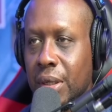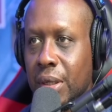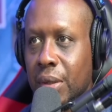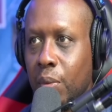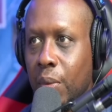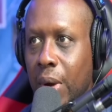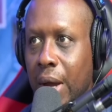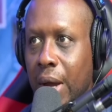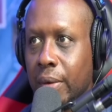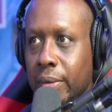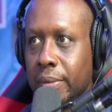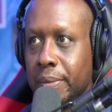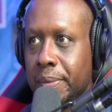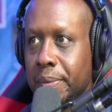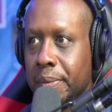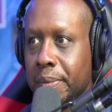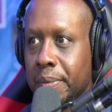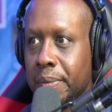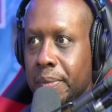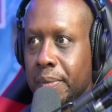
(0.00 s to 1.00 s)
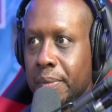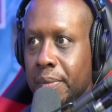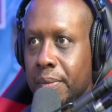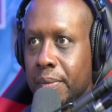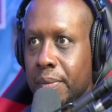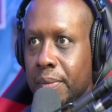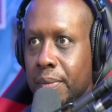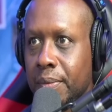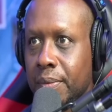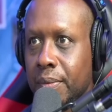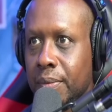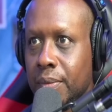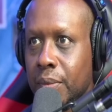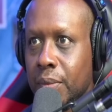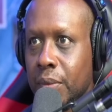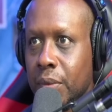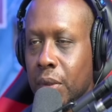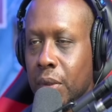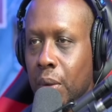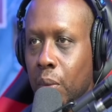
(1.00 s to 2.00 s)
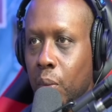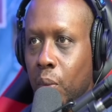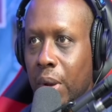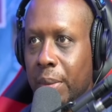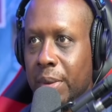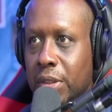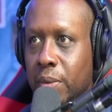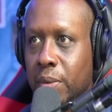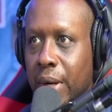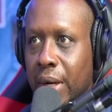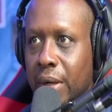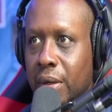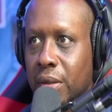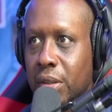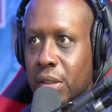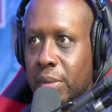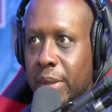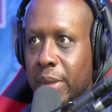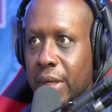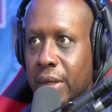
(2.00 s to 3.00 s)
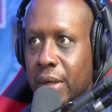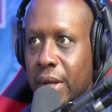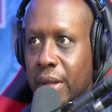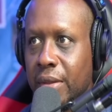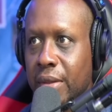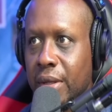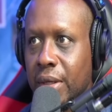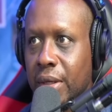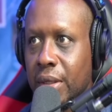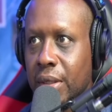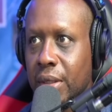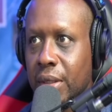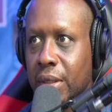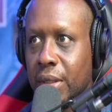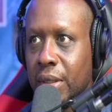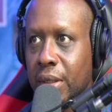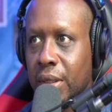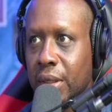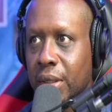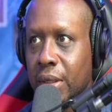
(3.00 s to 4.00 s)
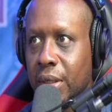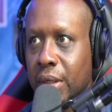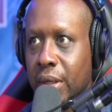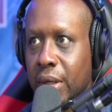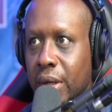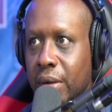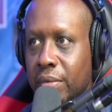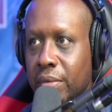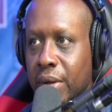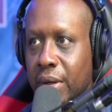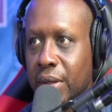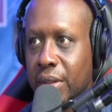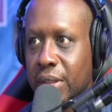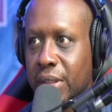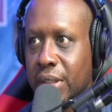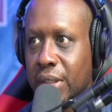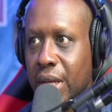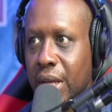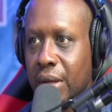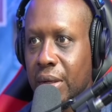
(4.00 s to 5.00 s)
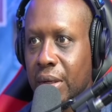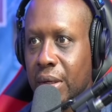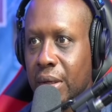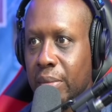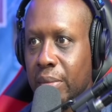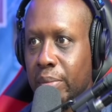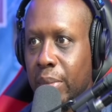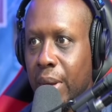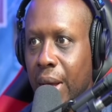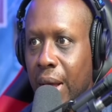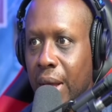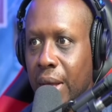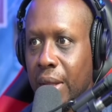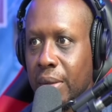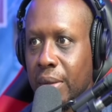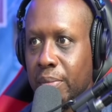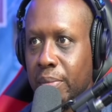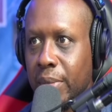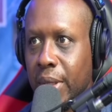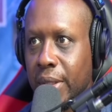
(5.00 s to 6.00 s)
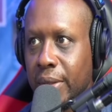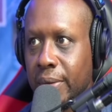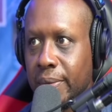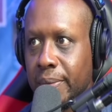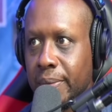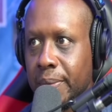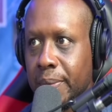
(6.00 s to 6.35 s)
Wow. Women's records mean nothing if they're set by men.